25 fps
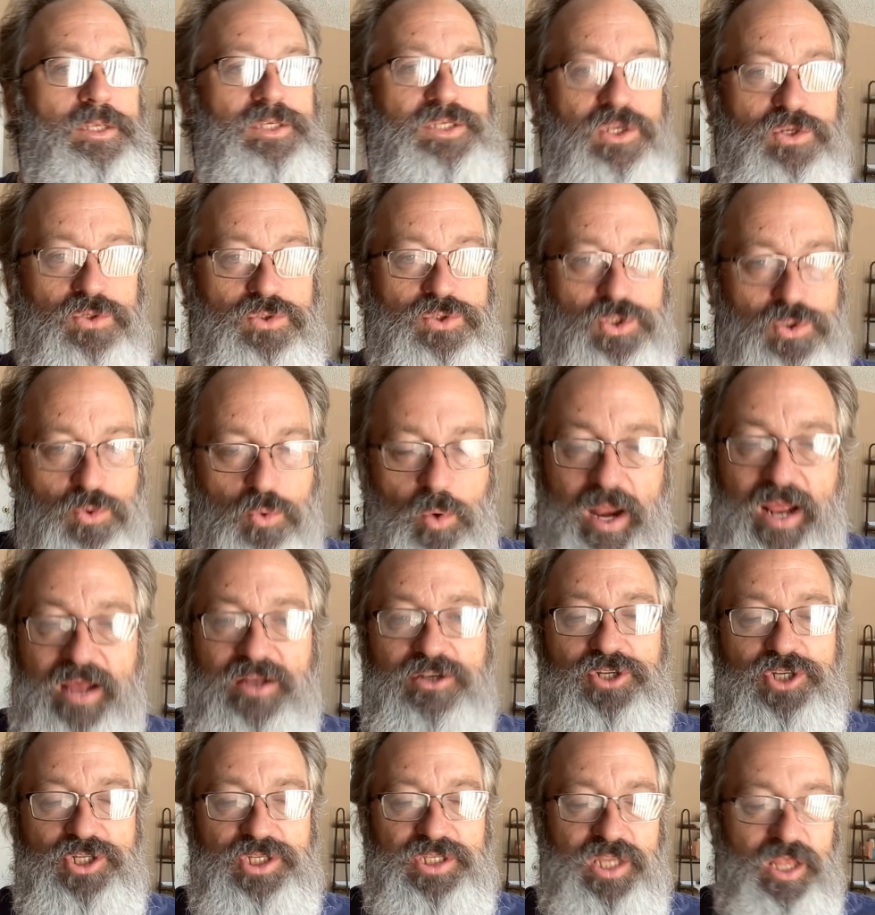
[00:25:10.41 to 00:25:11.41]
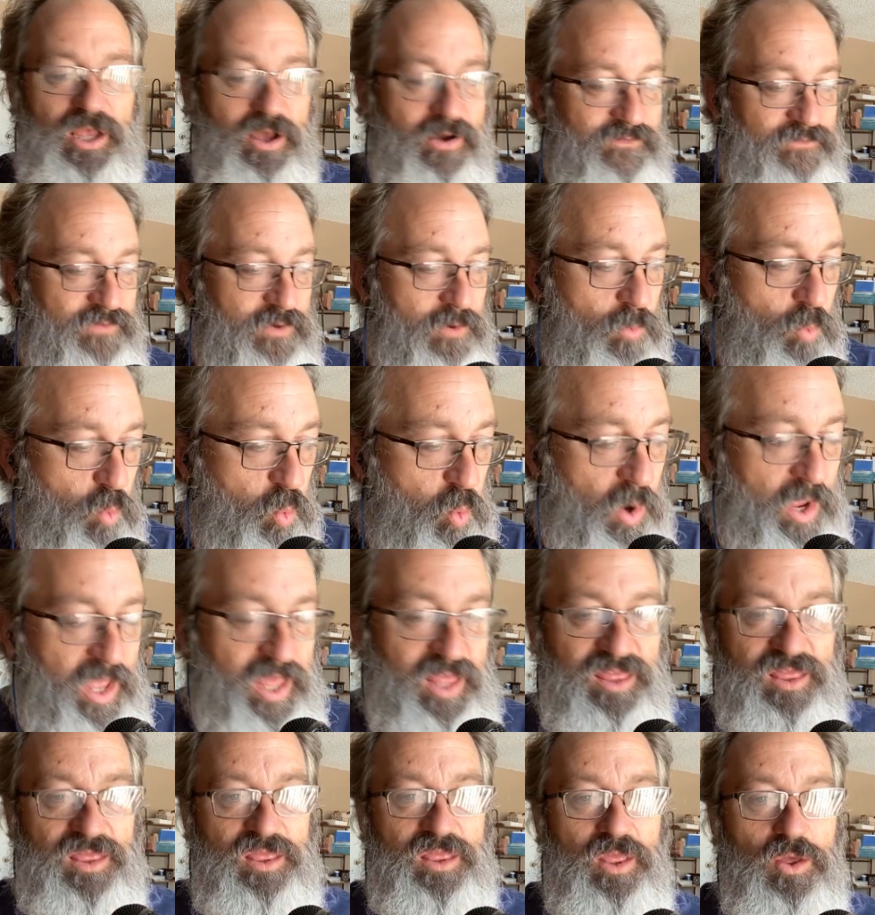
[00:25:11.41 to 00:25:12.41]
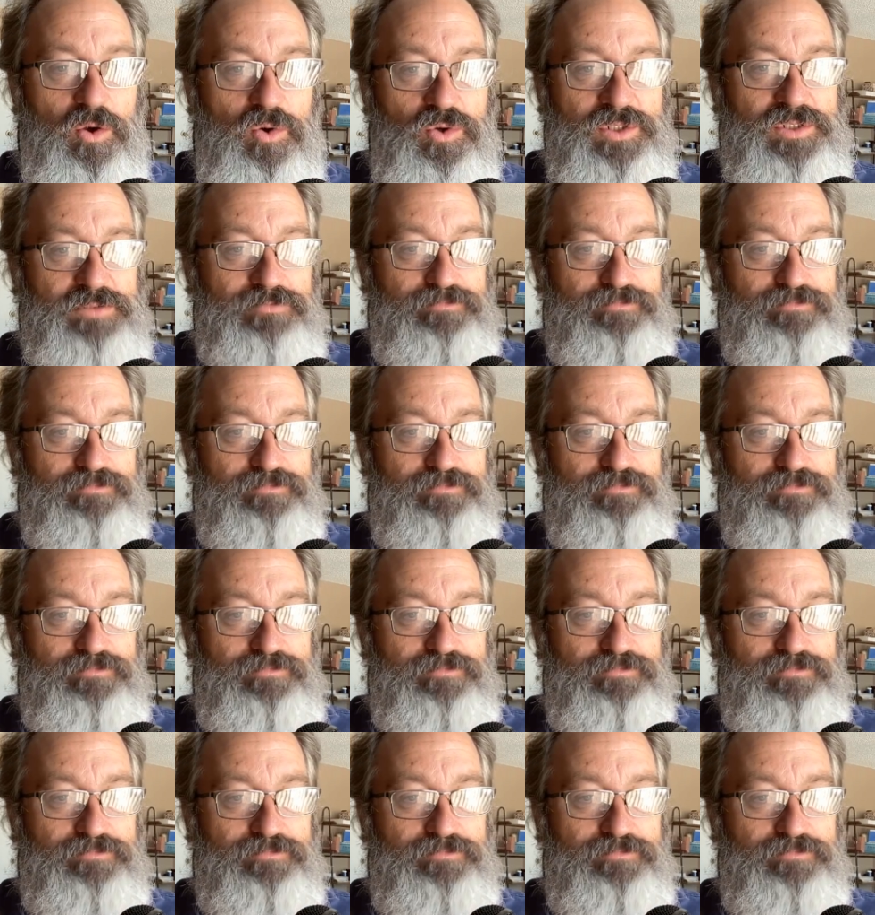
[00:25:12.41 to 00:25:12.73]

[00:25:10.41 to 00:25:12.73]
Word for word: So surround yourself with those